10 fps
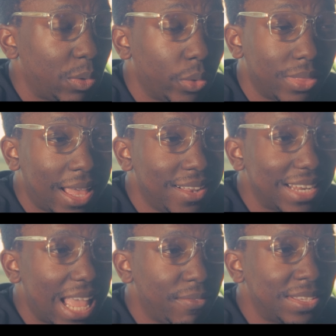And with that,
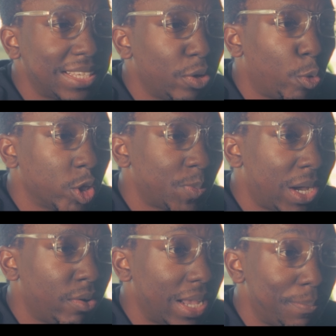every single
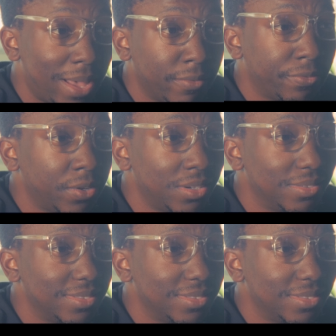horsepower and pound-foot